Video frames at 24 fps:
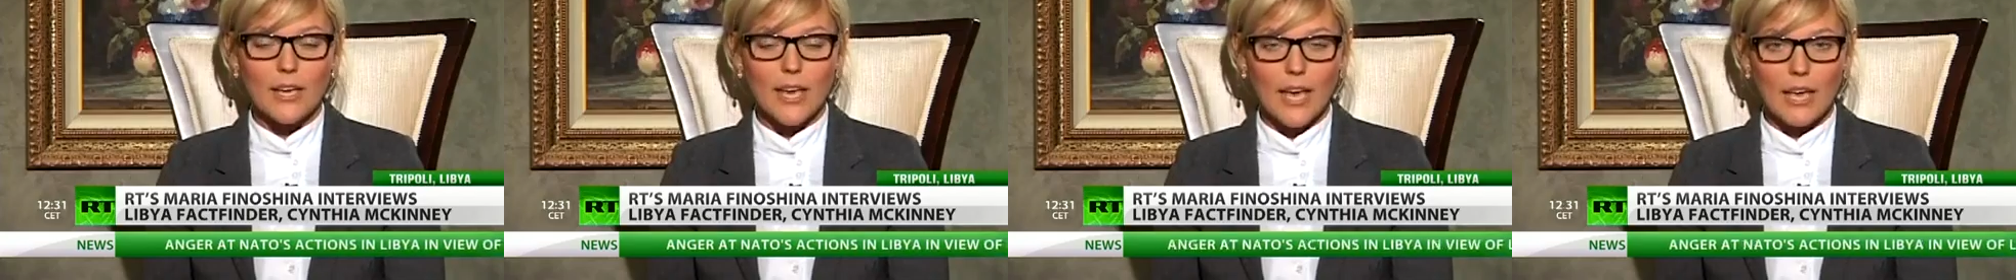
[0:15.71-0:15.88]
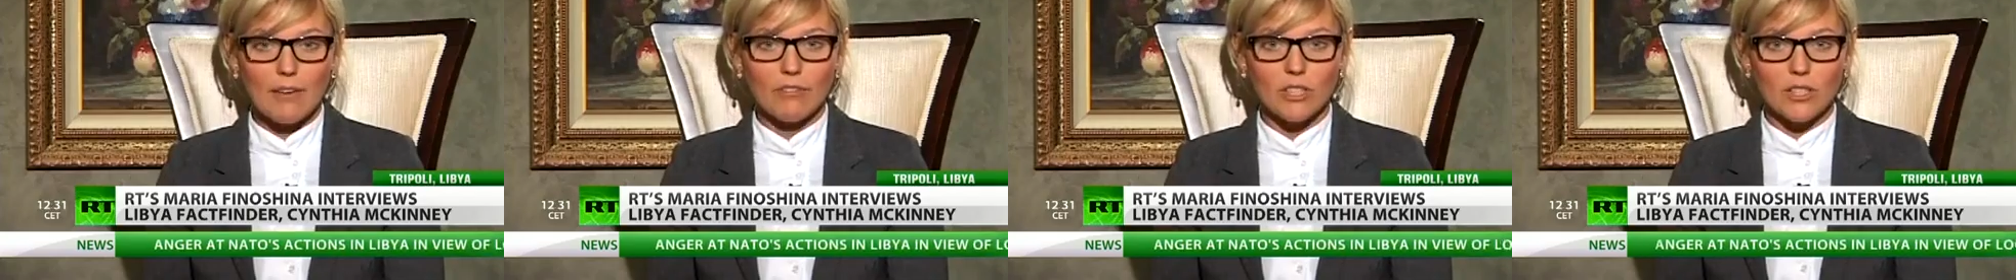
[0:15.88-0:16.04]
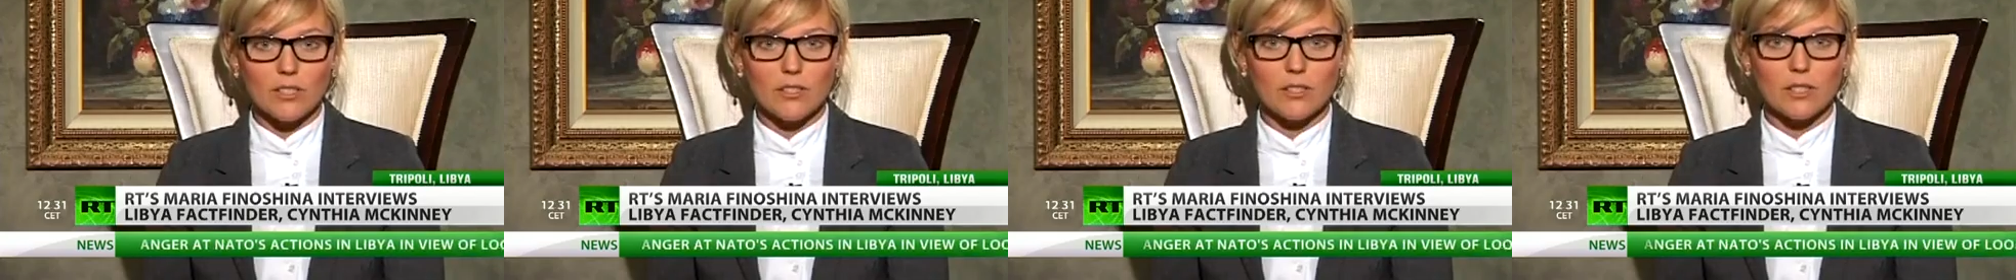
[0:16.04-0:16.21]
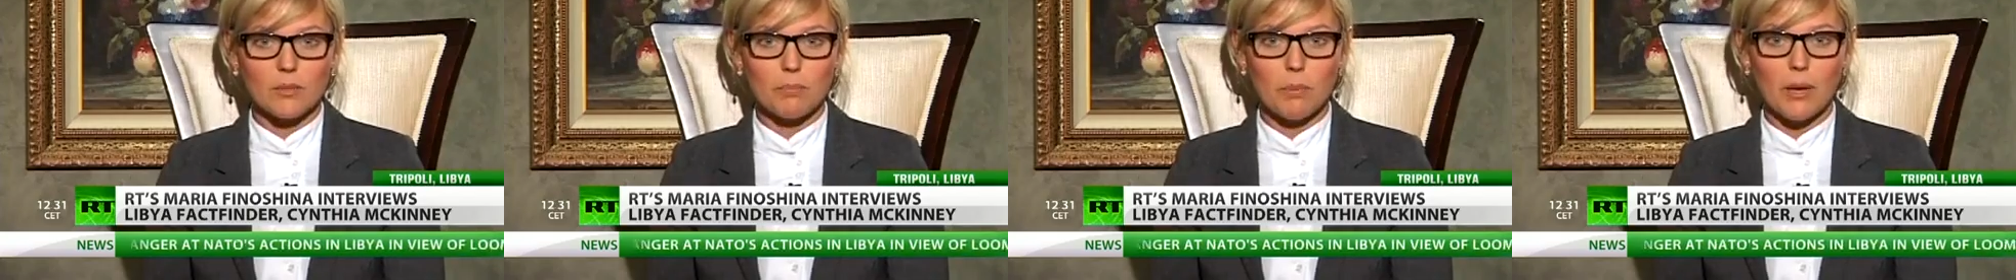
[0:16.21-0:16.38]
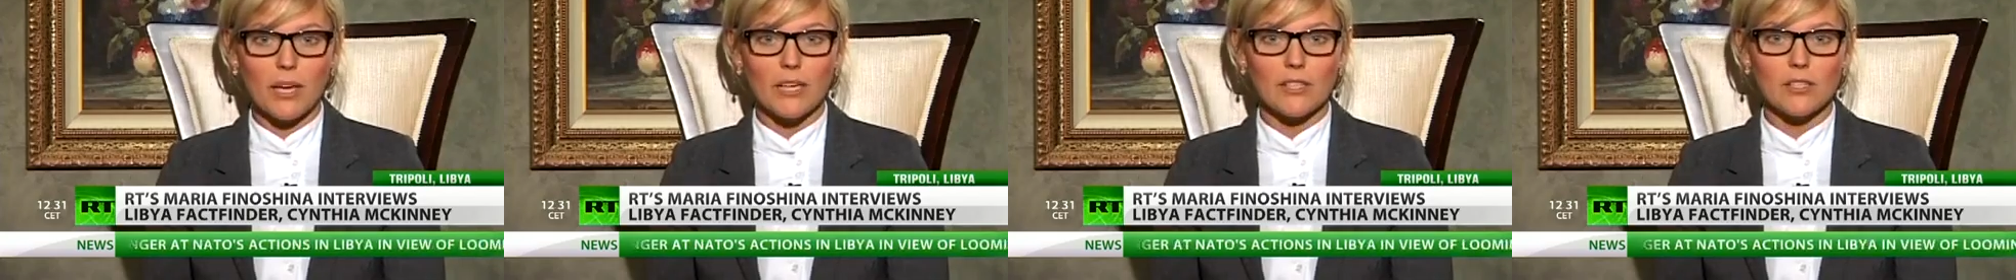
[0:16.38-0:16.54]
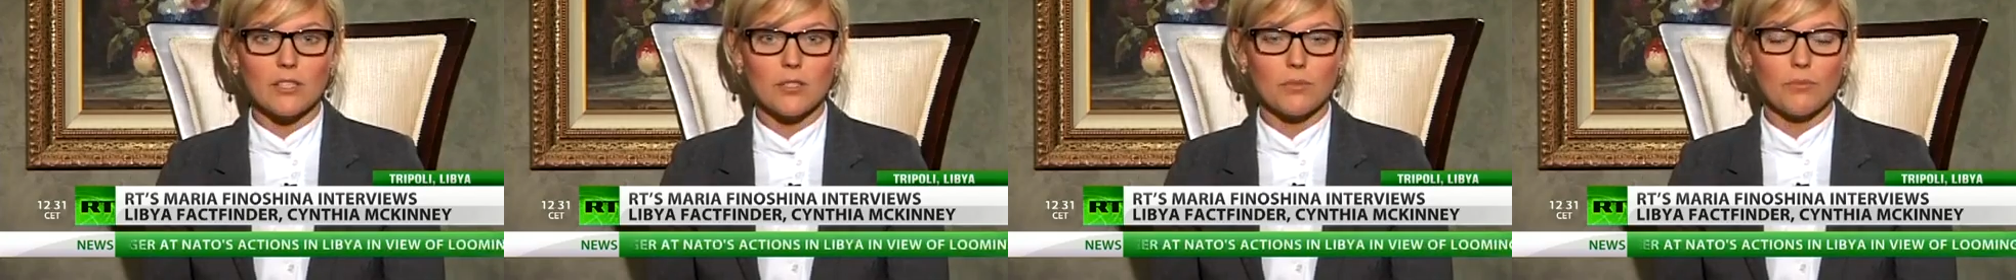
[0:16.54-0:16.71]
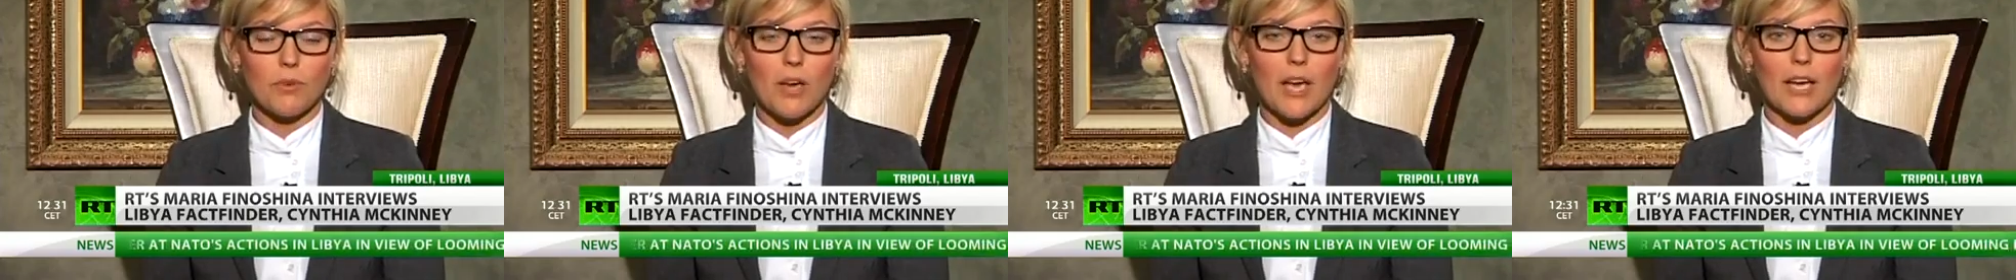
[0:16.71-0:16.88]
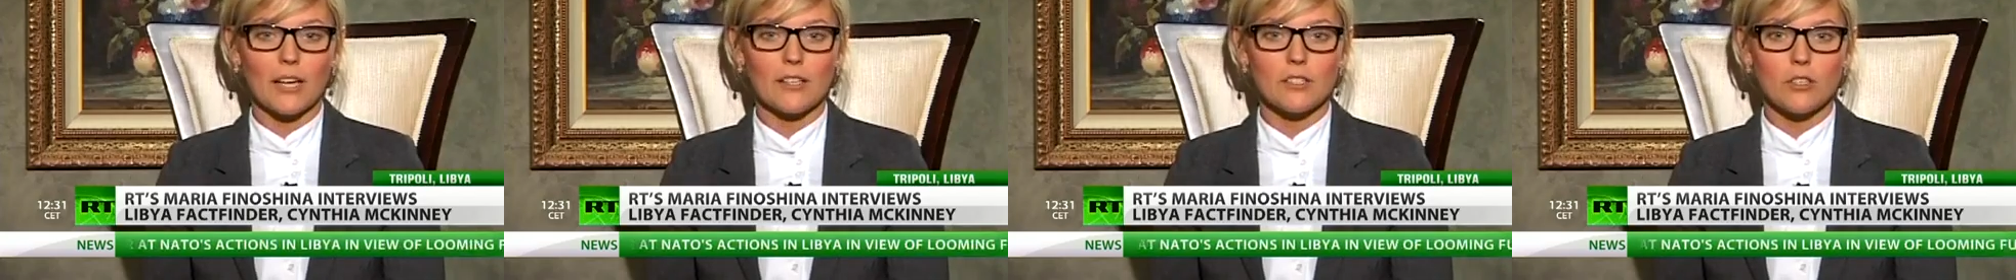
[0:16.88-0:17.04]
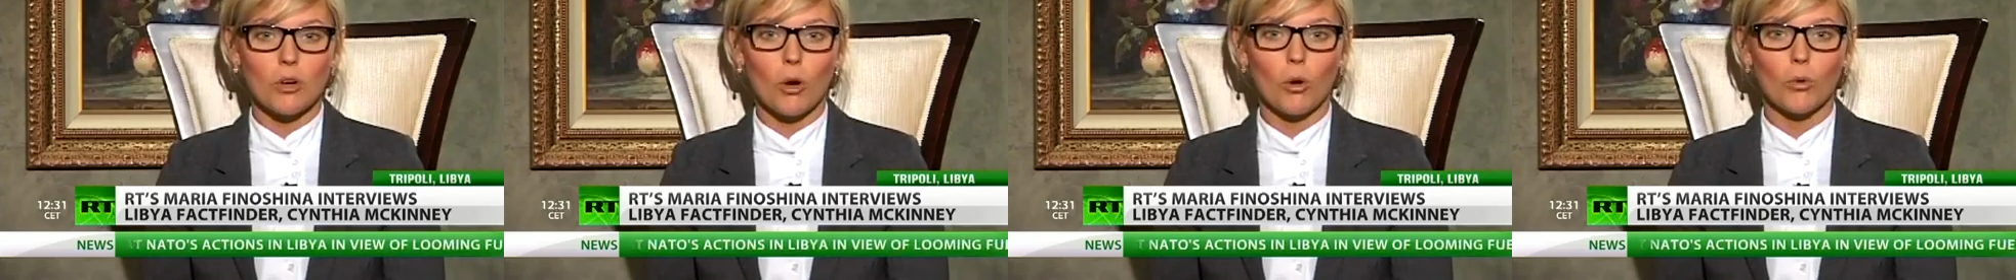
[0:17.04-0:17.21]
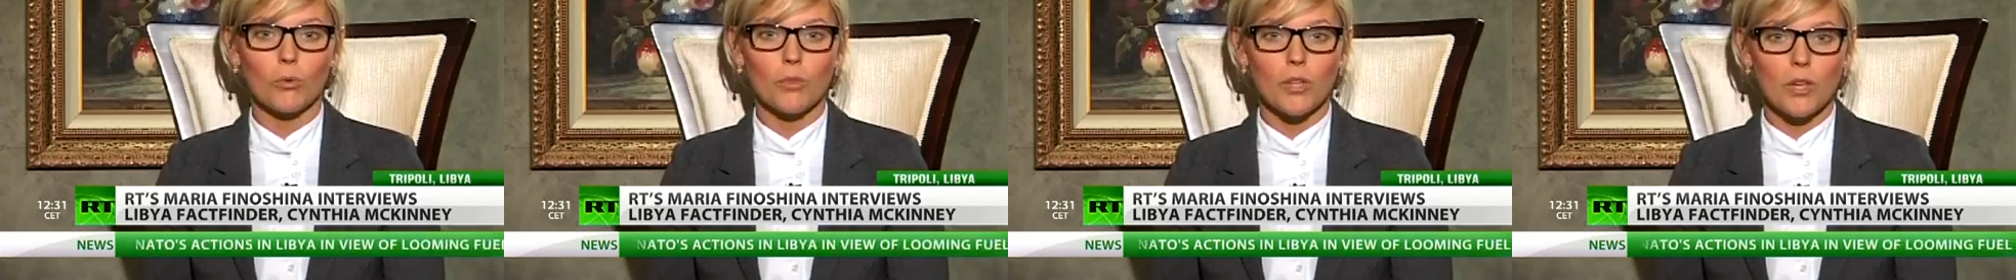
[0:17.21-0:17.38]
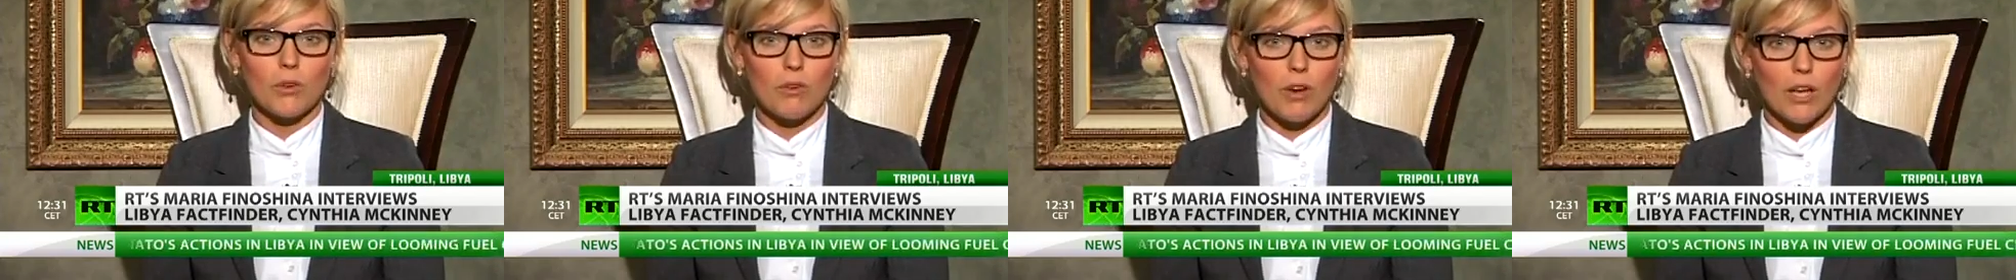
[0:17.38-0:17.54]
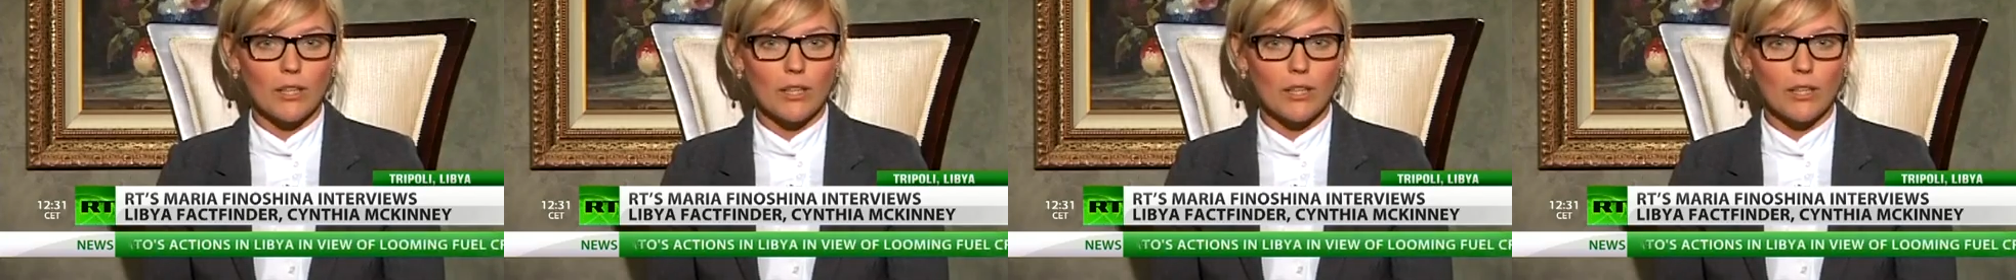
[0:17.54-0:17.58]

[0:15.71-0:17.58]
evidence-based facts on the